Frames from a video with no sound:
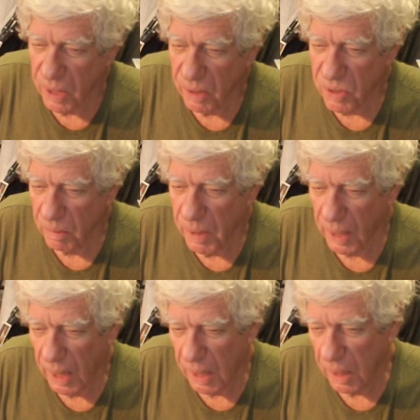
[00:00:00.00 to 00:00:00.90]
tell
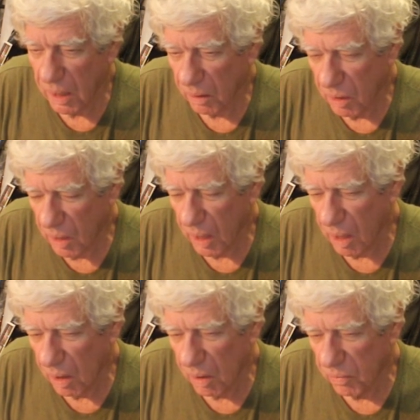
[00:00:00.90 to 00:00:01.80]
somebody, hey,
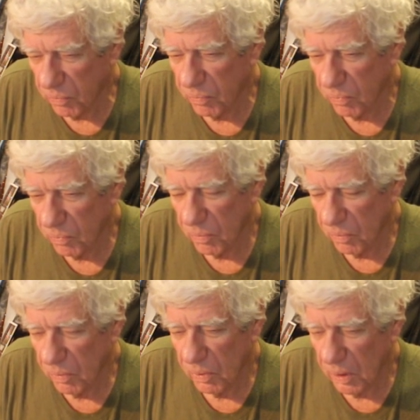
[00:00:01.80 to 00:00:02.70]
think
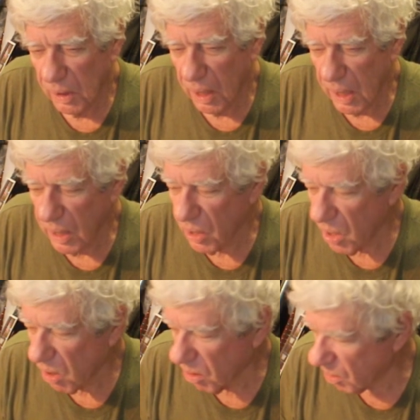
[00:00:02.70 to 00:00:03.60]
I need a
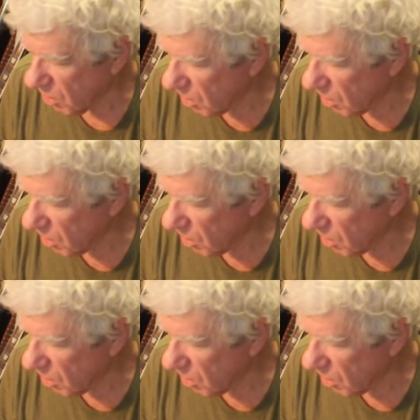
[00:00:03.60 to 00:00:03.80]
doctor.